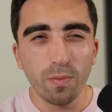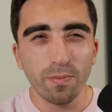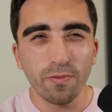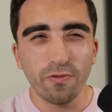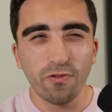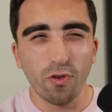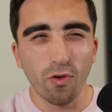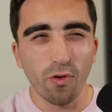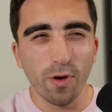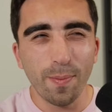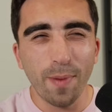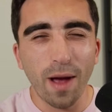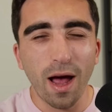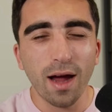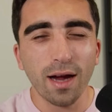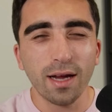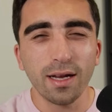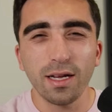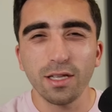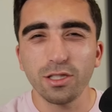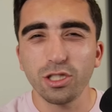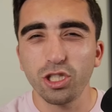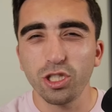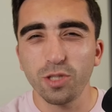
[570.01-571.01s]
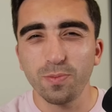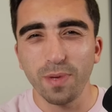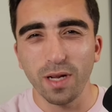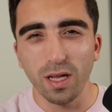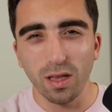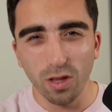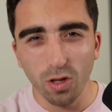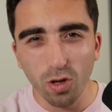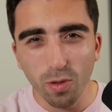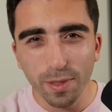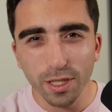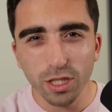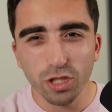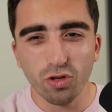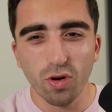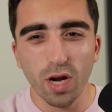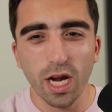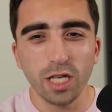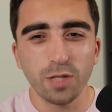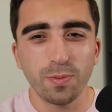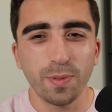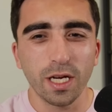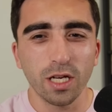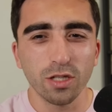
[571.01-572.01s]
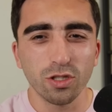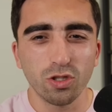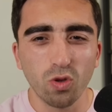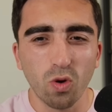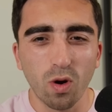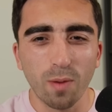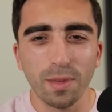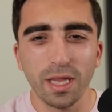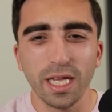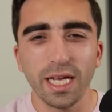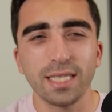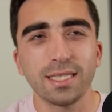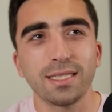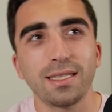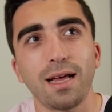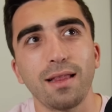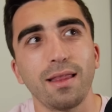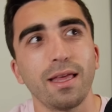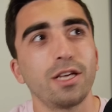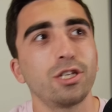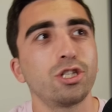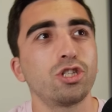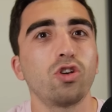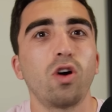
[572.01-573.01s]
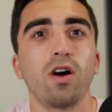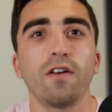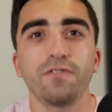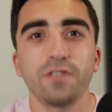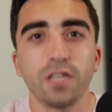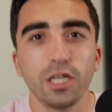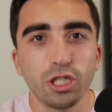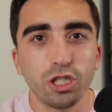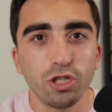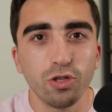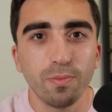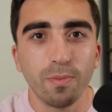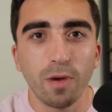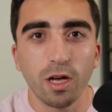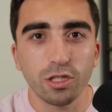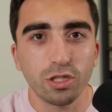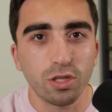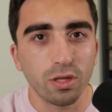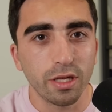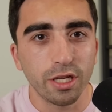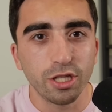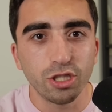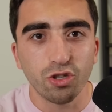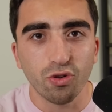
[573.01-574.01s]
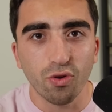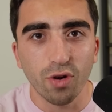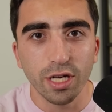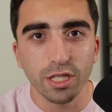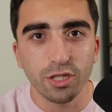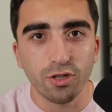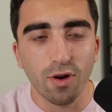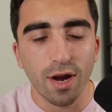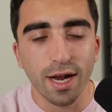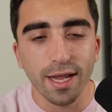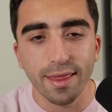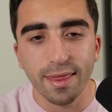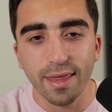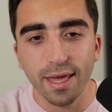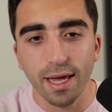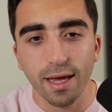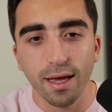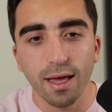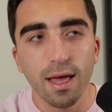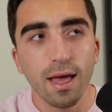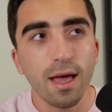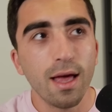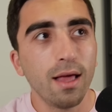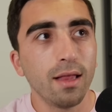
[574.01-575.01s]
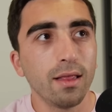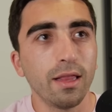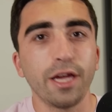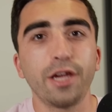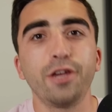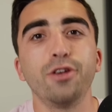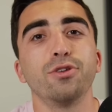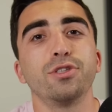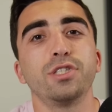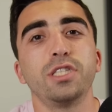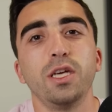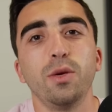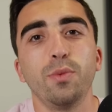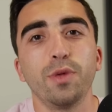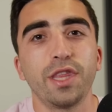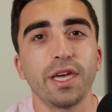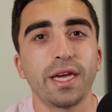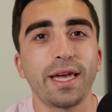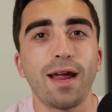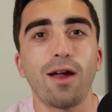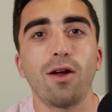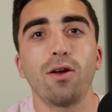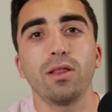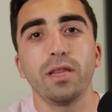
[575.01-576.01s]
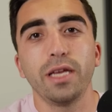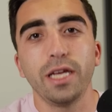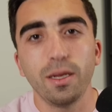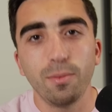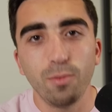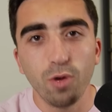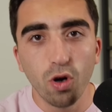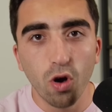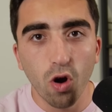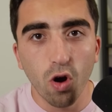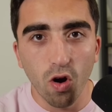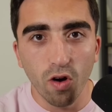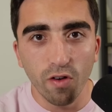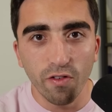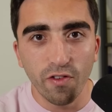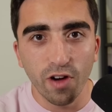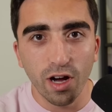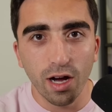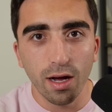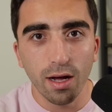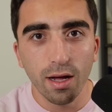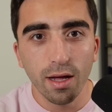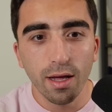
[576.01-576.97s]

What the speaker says: For Rybakina, it's just been a little bit strange because normally it's not like soft tissue muscle injuries or anything like you'll see with the Carolina Muchova. A